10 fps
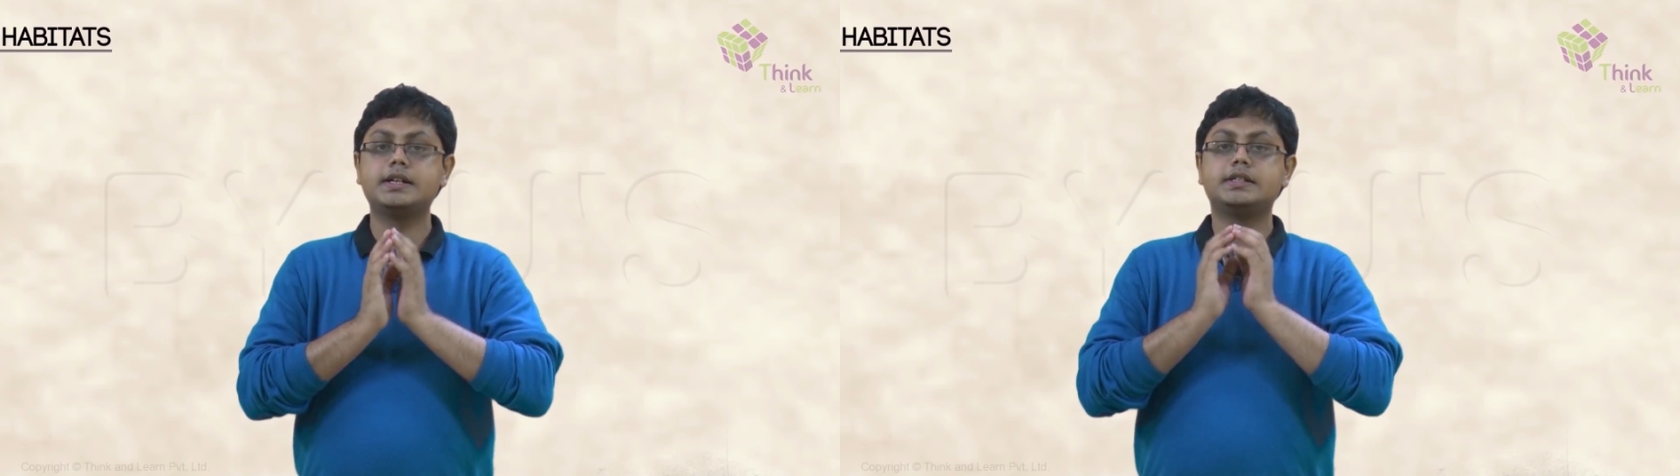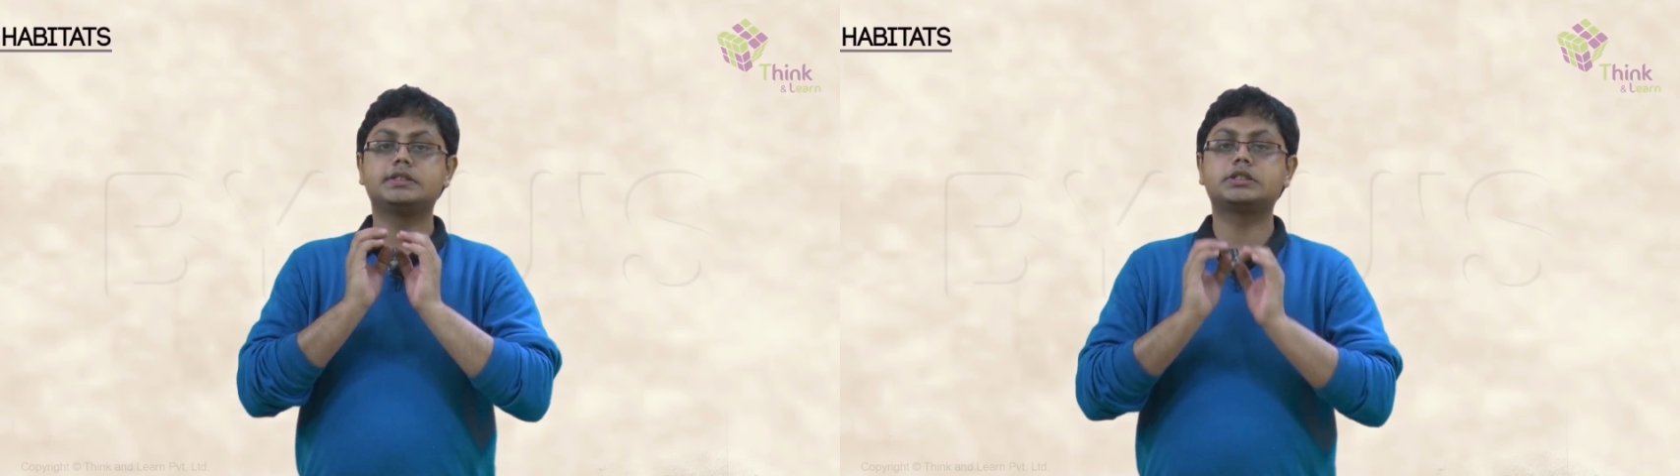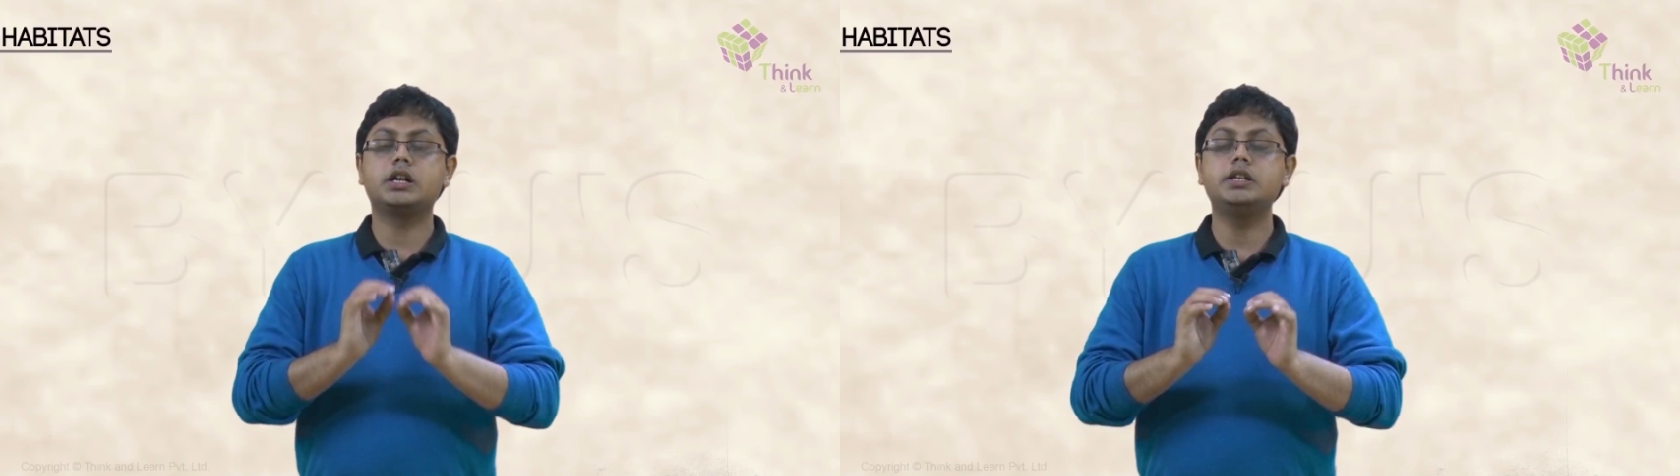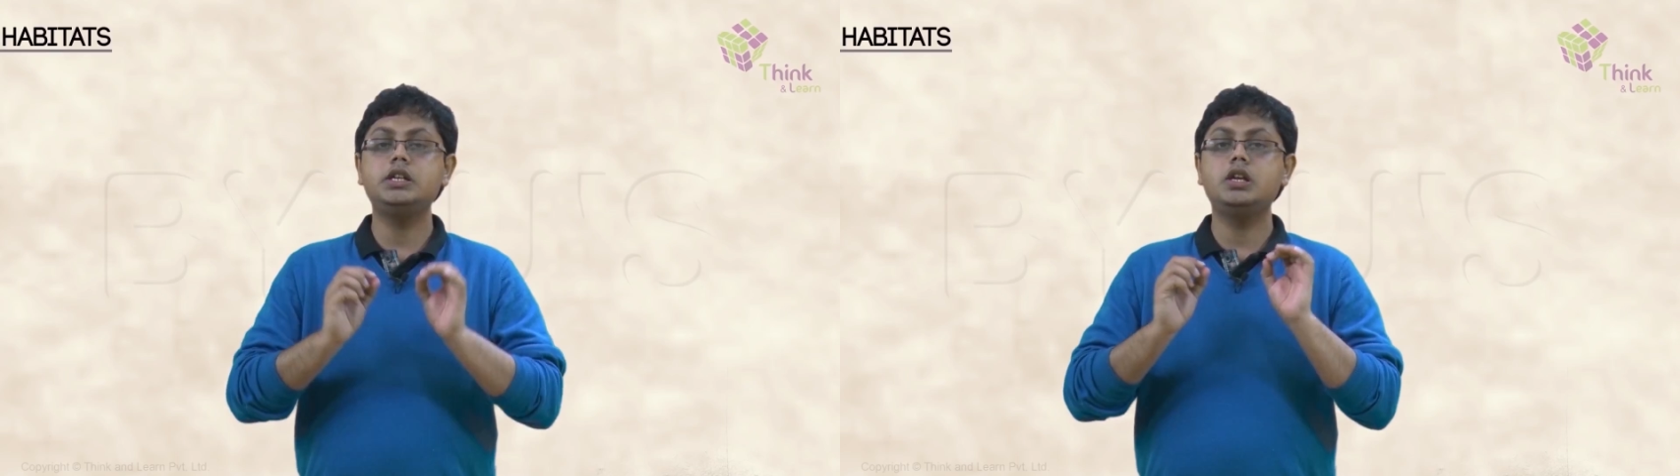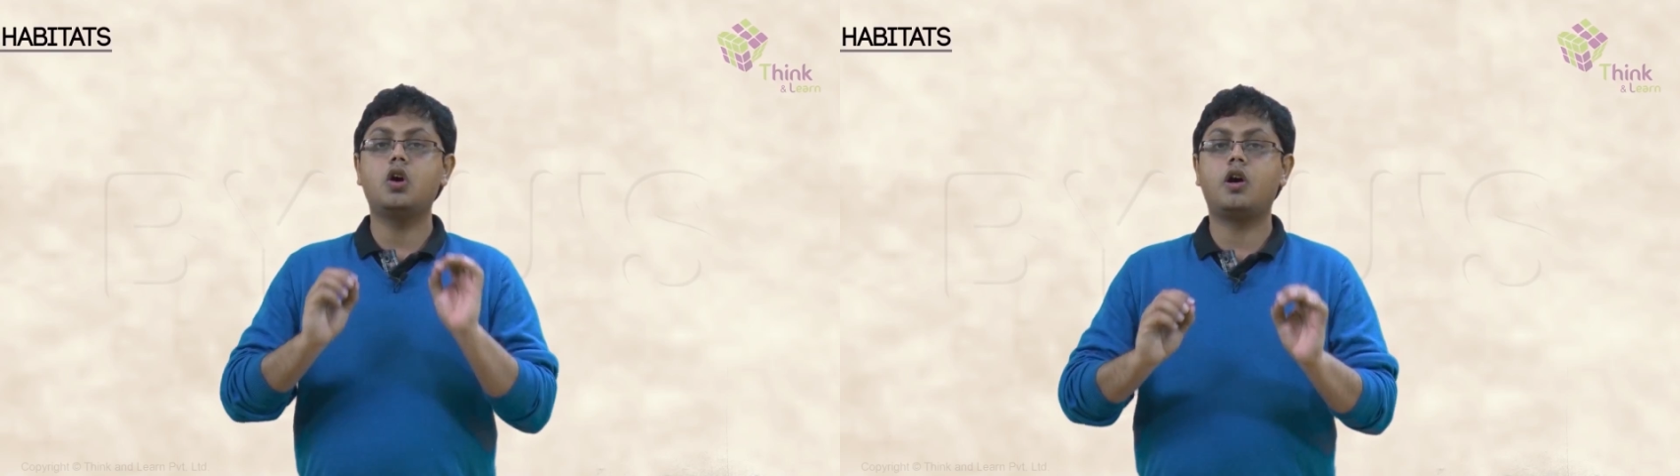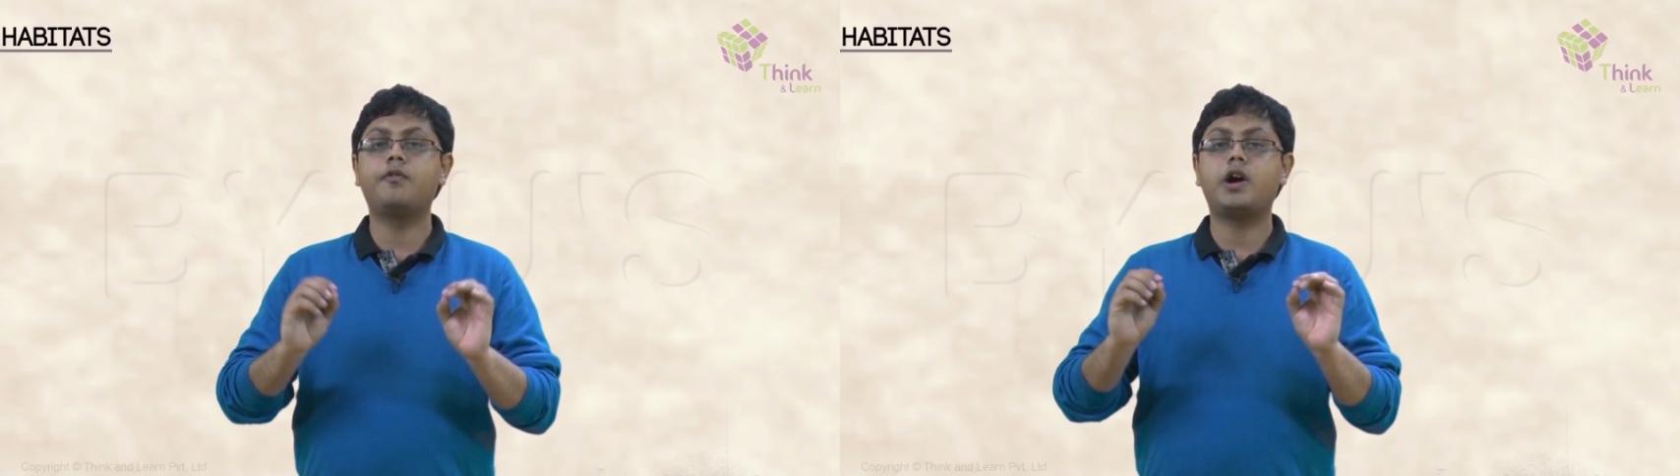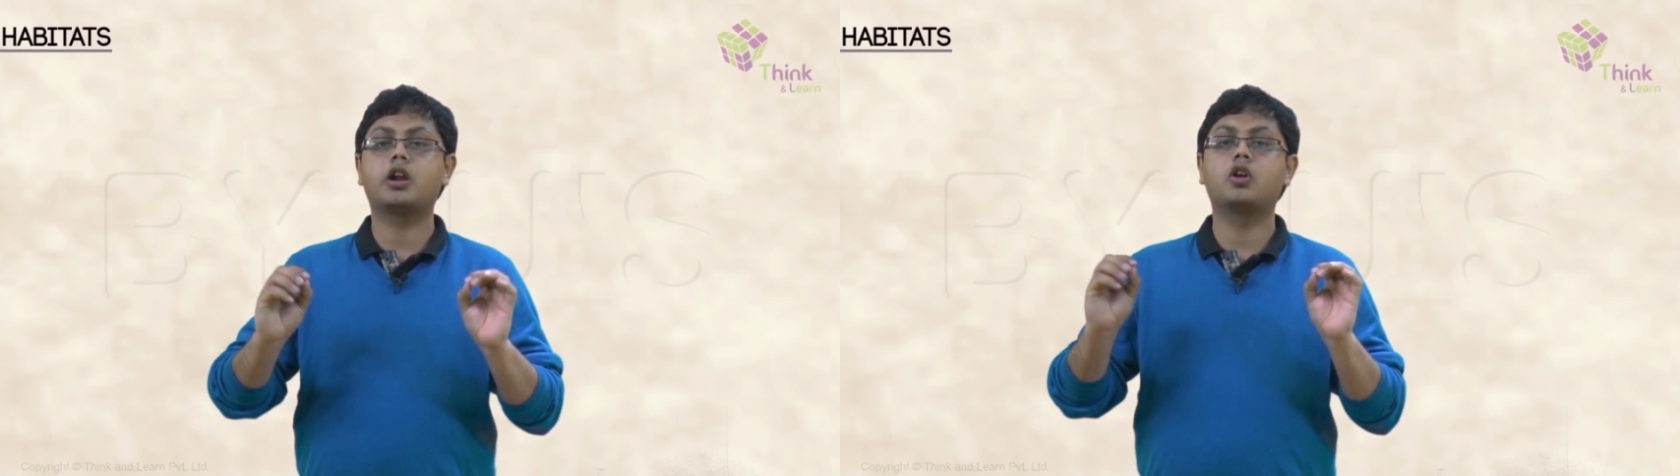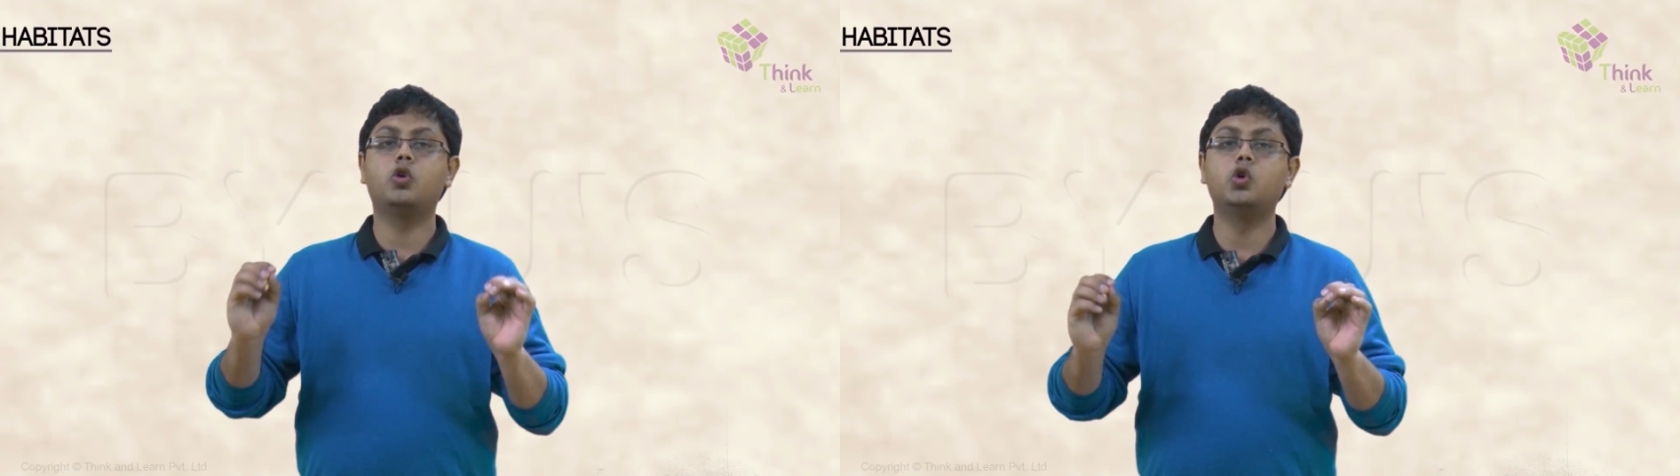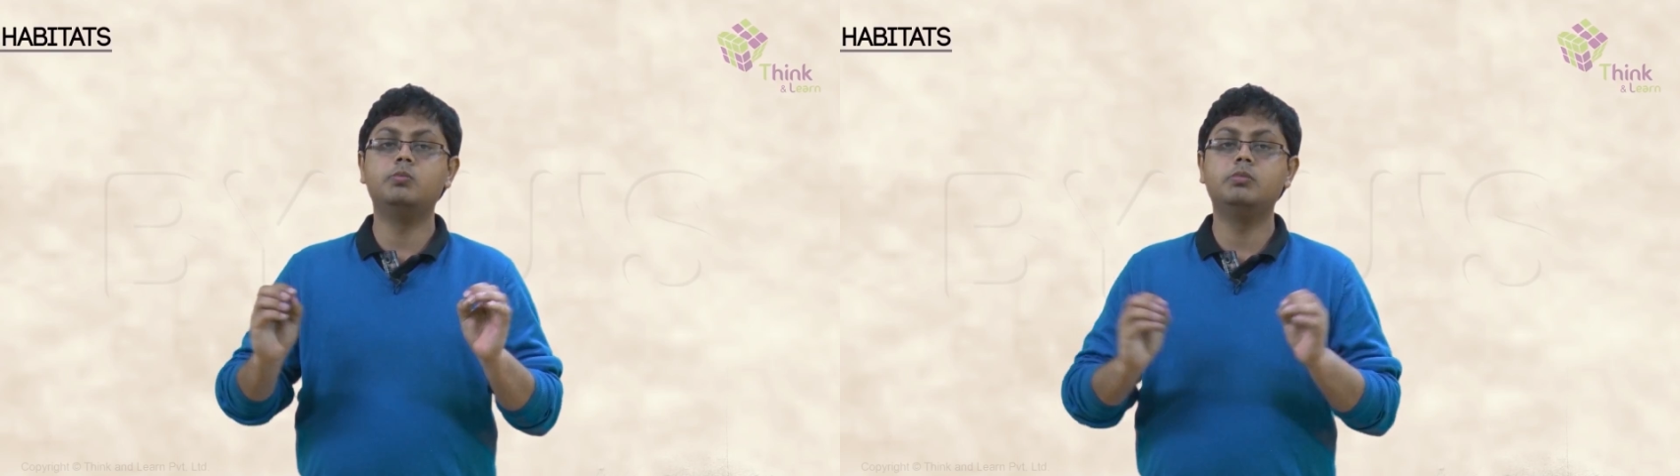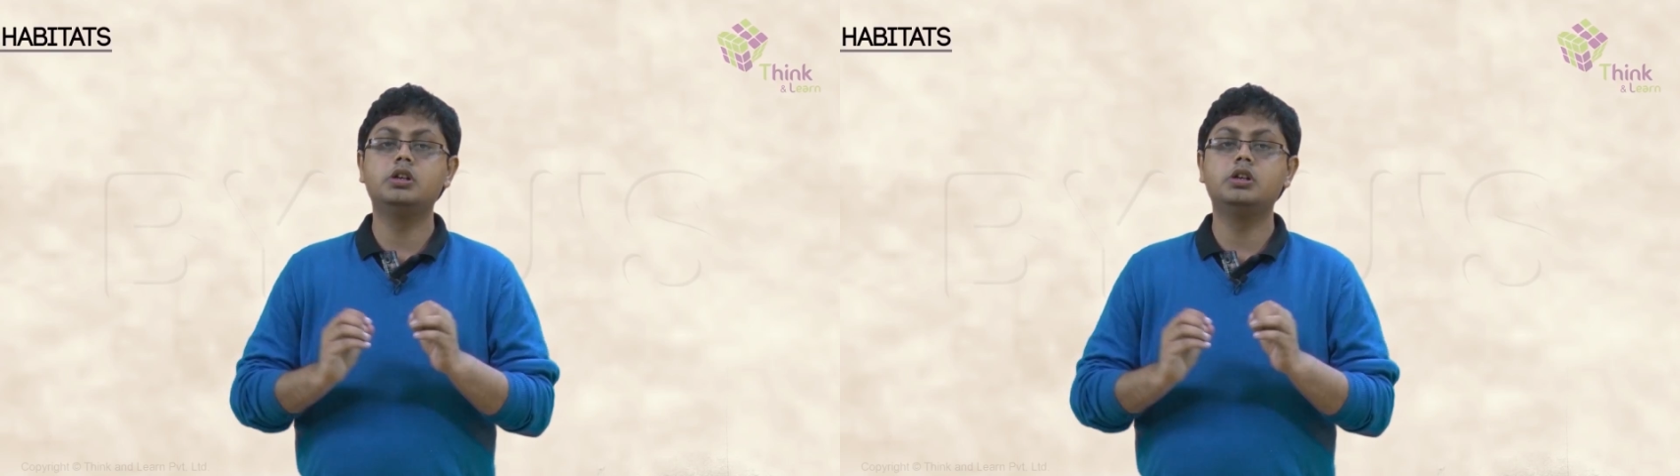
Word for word: study of our home.